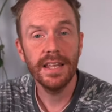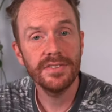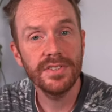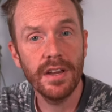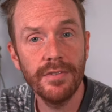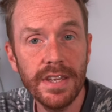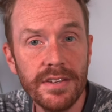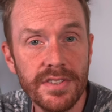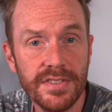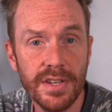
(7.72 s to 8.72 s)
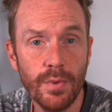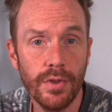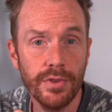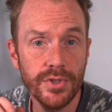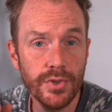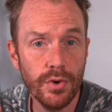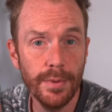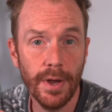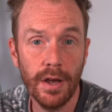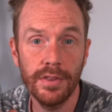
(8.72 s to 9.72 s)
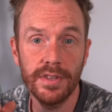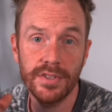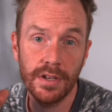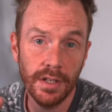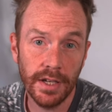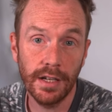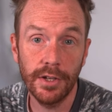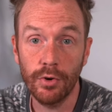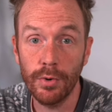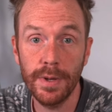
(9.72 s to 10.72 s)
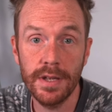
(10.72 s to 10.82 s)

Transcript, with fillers: Let's dive in to see what the story behind this unlikely group